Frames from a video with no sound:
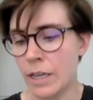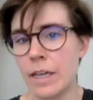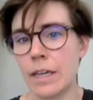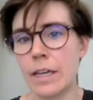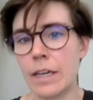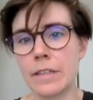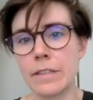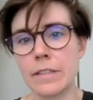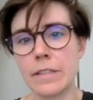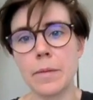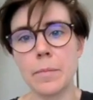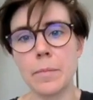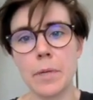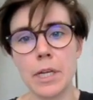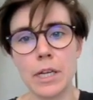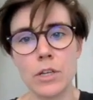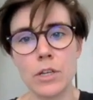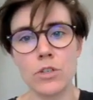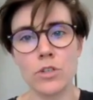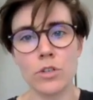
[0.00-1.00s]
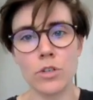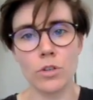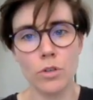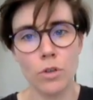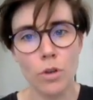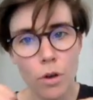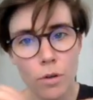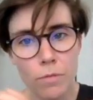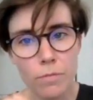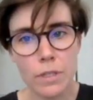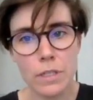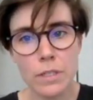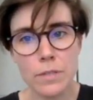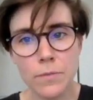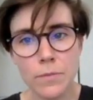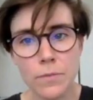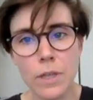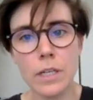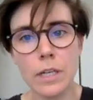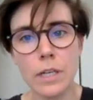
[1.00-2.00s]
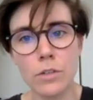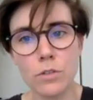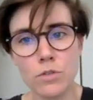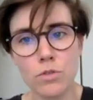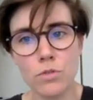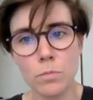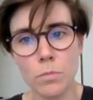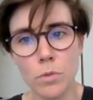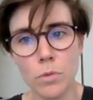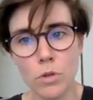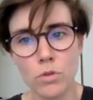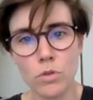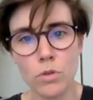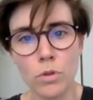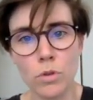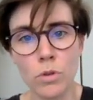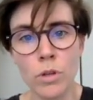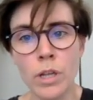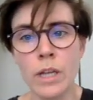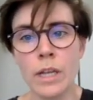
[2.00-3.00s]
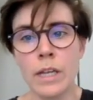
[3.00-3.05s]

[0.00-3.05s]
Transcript: examination of its financial model,